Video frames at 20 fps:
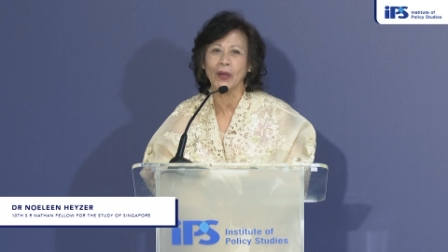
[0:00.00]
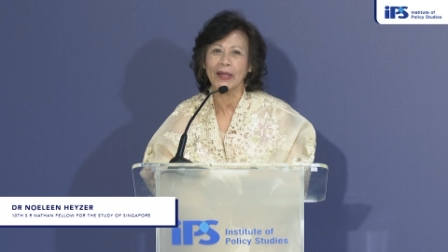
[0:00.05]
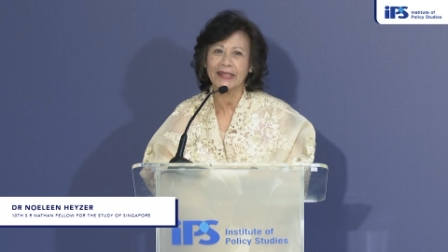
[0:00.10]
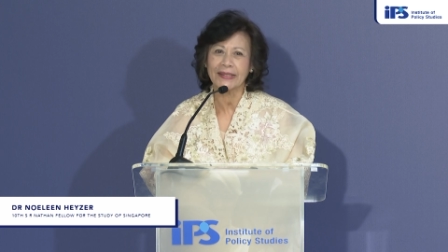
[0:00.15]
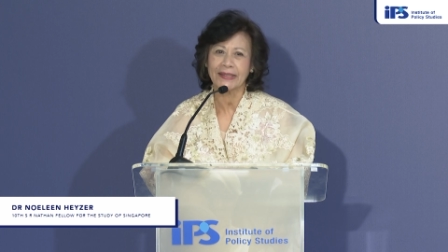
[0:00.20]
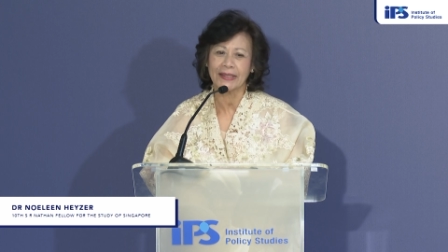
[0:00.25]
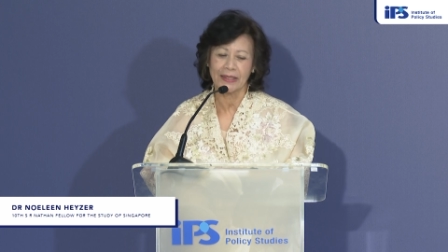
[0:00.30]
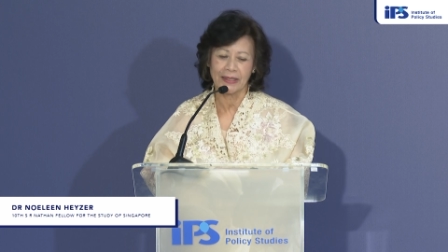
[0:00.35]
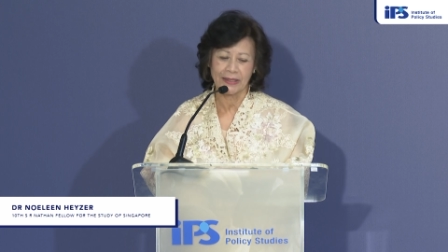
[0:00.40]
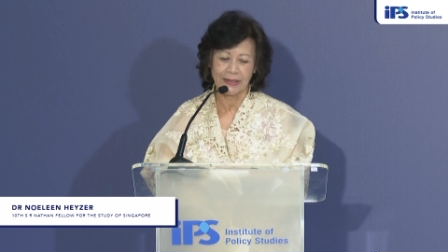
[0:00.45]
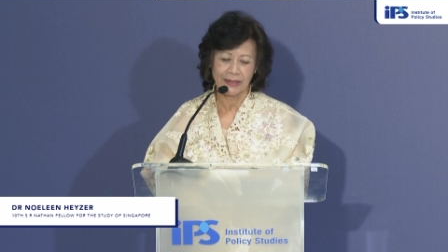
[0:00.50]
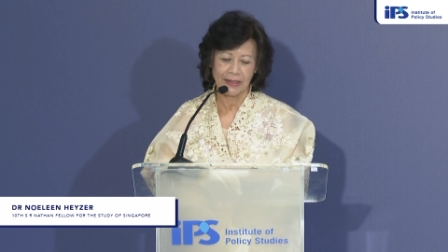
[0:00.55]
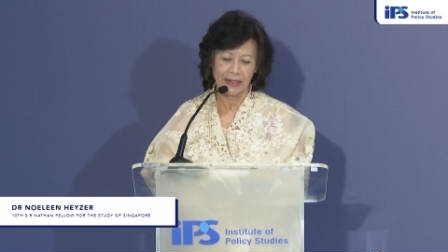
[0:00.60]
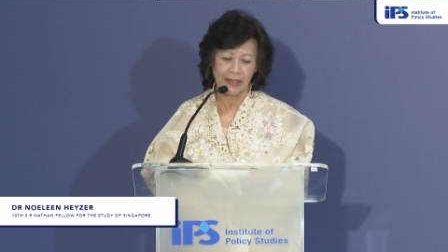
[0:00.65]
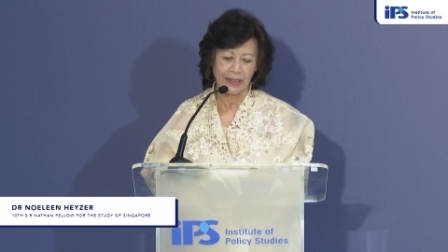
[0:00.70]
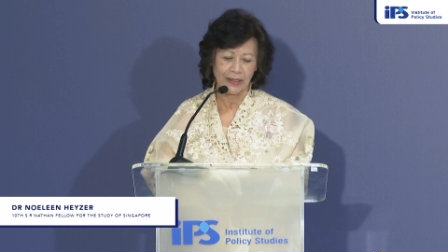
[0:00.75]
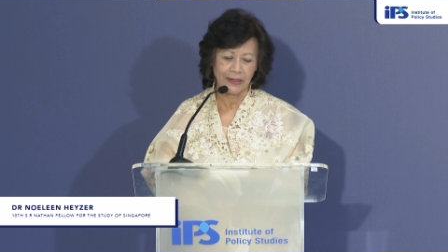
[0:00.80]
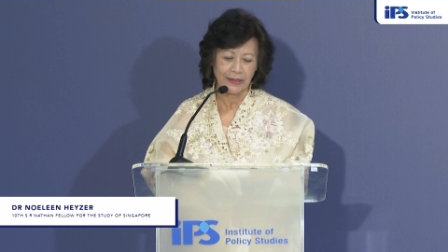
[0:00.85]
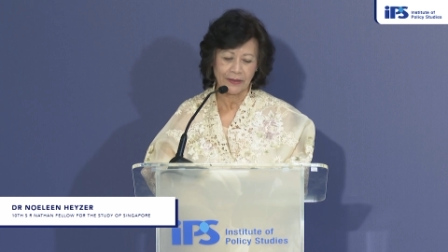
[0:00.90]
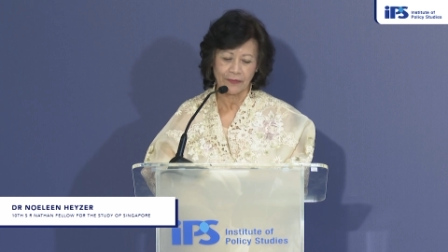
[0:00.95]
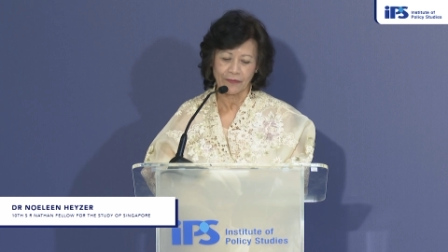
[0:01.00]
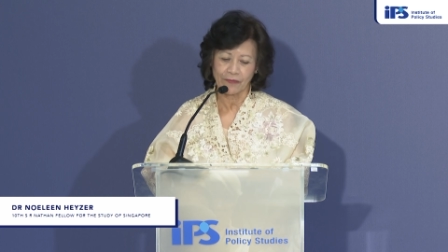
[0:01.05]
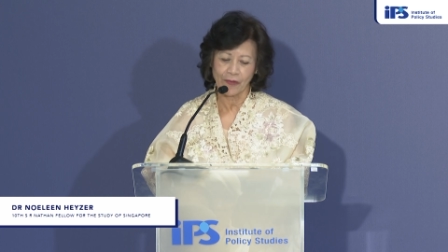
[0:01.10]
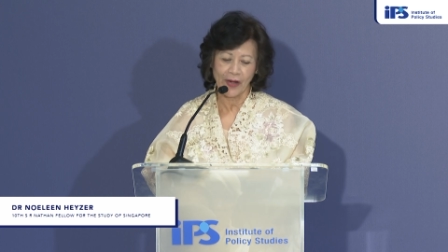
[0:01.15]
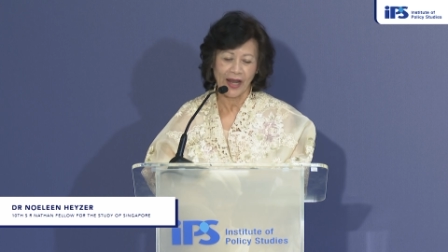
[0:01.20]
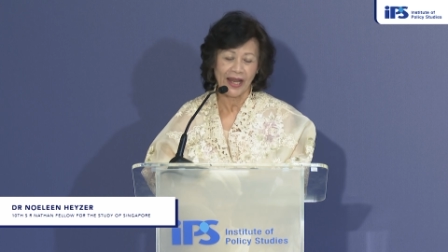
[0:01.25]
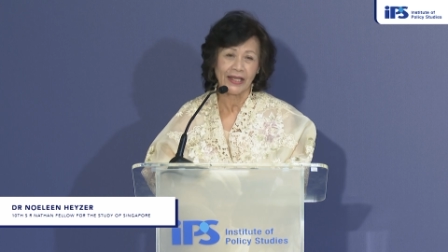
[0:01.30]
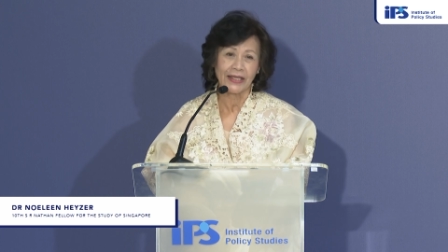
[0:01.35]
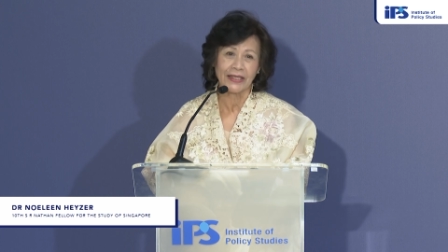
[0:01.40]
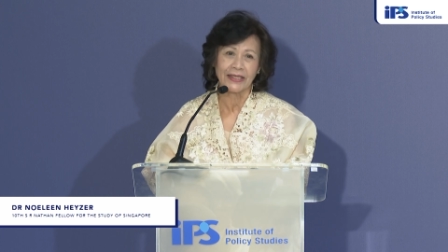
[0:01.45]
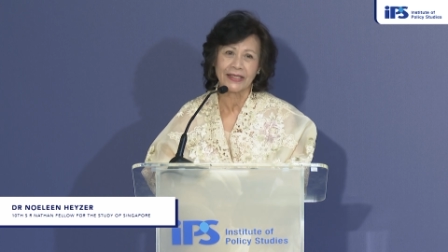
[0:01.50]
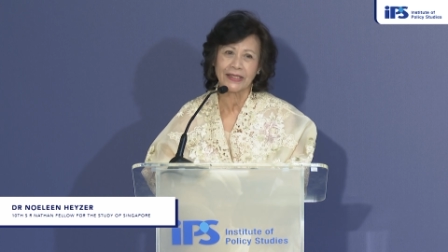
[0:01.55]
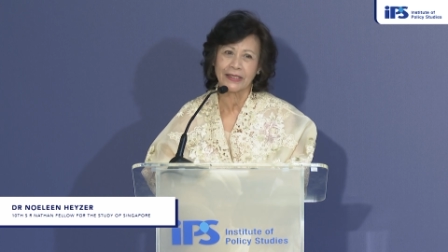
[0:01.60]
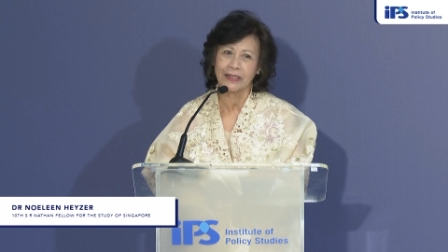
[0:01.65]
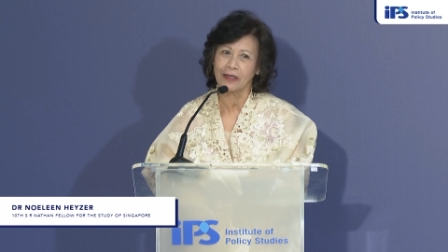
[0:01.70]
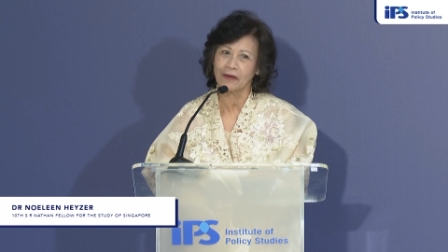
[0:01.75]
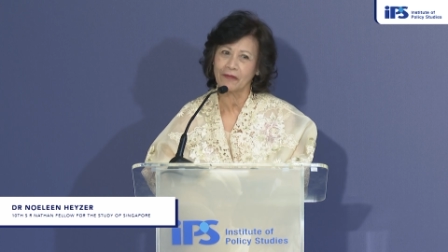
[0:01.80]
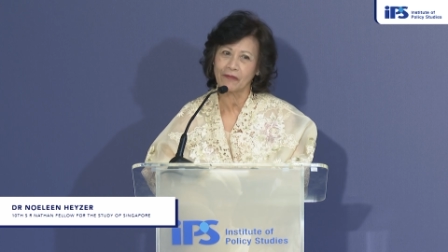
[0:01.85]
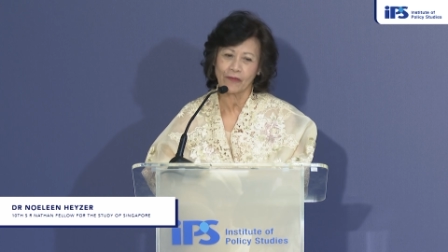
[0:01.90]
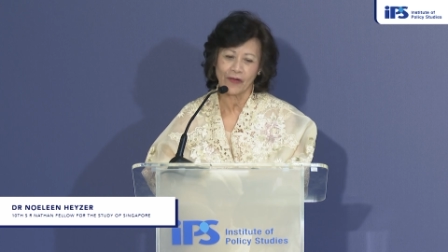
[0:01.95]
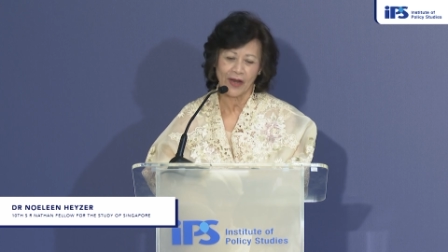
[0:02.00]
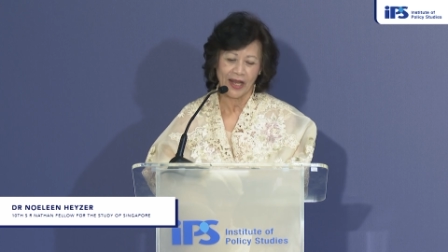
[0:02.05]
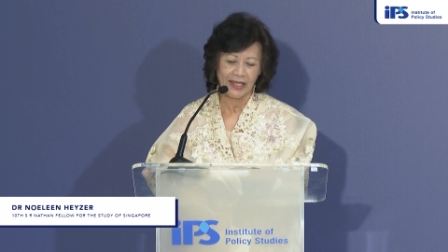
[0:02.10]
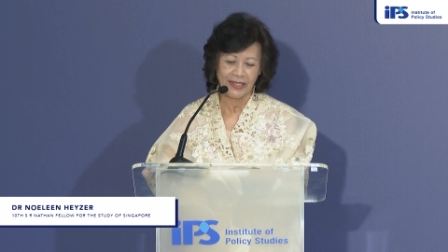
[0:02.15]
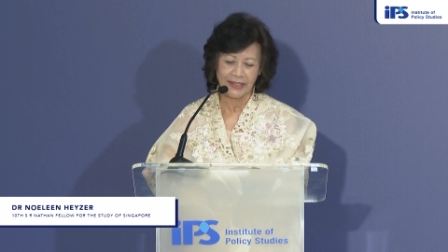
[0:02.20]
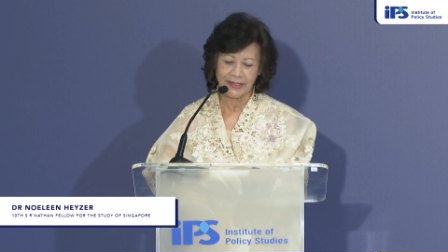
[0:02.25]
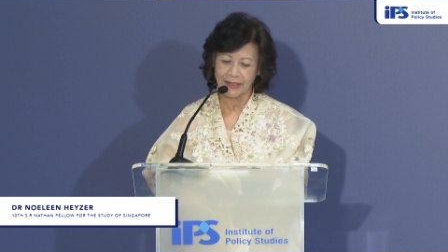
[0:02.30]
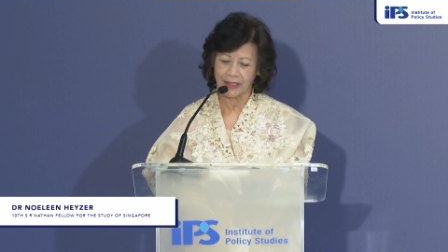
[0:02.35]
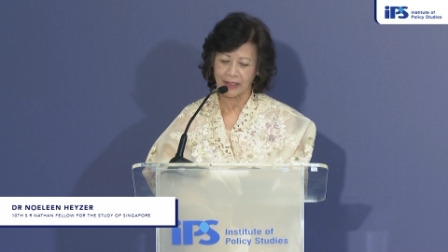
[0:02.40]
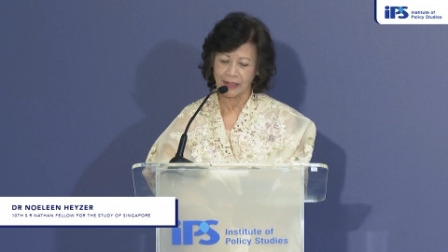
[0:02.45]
excellencies, friends, dear friends,